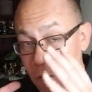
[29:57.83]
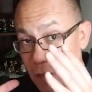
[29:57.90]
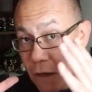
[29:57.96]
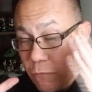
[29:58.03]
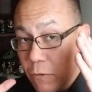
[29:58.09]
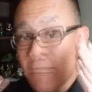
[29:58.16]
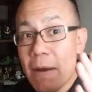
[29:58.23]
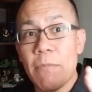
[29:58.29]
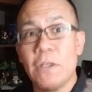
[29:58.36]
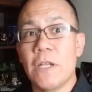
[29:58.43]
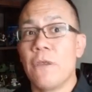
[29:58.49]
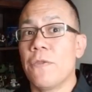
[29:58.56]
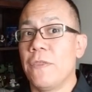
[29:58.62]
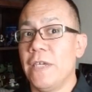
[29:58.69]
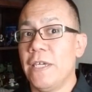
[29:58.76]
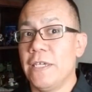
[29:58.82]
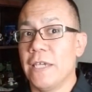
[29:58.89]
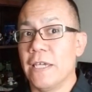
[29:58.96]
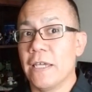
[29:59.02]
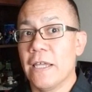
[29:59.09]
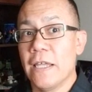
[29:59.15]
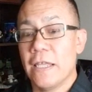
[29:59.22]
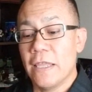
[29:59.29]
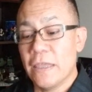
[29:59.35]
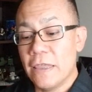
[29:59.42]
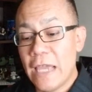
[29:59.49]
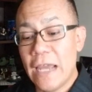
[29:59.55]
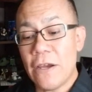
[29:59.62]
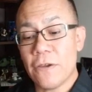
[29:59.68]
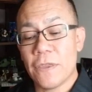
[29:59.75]
Now, remember their thinking.
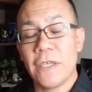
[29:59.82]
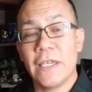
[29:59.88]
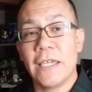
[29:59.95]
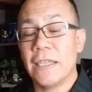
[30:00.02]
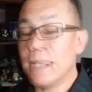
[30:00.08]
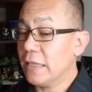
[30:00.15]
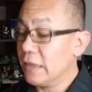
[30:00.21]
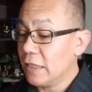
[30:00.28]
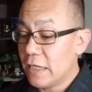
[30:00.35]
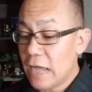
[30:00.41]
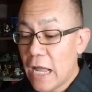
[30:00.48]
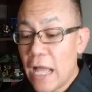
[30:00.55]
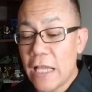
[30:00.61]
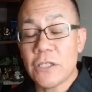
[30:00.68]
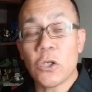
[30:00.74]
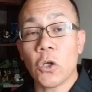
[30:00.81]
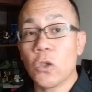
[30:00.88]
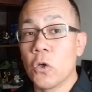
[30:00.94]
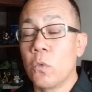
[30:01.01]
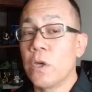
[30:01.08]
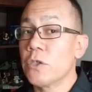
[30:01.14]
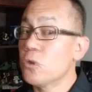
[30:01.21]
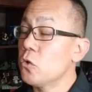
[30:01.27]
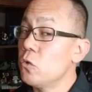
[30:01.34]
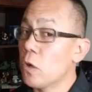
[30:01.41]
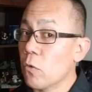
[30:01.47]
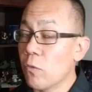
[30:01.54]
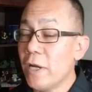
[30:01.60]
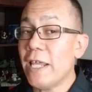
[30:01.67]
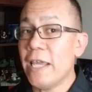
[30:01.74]
They are thinking that the gods are the ones who
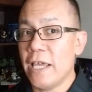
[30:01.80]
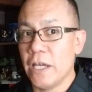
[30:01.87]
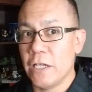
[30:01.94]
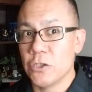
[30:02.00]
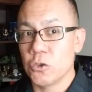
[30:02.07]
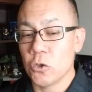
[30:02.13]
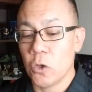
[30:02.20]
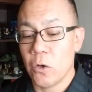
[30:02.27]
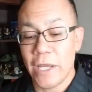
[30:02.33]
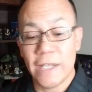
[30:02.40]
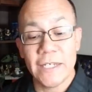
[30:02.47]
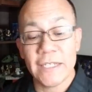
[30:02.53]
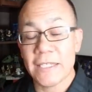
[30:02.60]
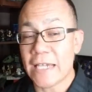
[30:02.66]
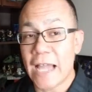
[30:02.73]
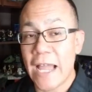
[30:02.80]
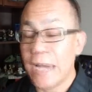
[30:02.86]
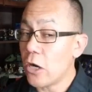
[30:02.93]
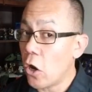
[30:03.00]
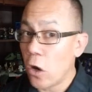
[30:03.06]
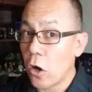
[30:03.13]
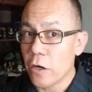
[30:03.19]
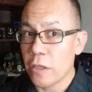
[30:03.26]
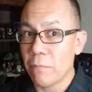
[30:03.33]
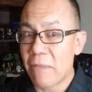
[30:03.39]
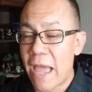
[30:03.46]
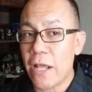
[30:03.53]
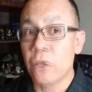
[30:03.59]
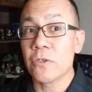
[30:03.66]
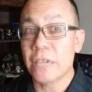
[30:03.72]
are really in control and decide all of the
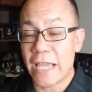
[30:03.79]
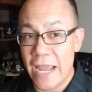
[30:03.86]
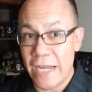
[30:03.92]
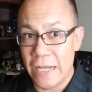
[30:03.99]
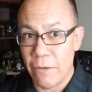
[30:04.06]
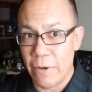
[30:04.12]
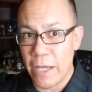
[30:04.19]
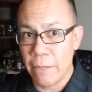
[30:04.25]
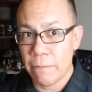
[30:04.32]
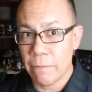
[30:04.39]
battles anyway.